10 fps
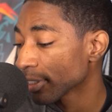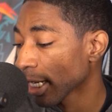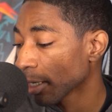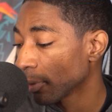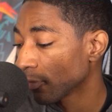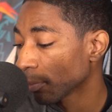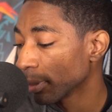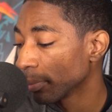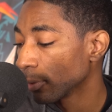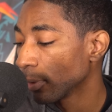desirable for
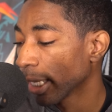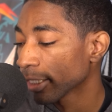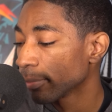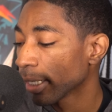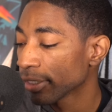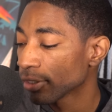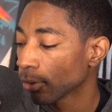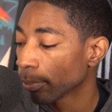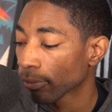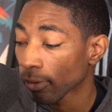people who like to buy
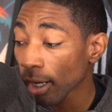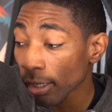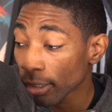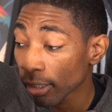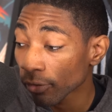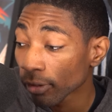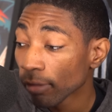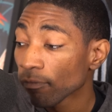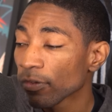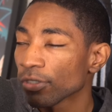sealed product,
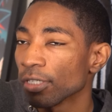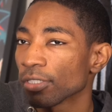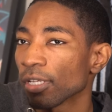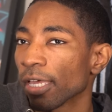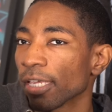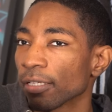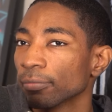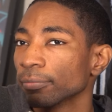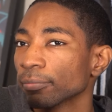since like,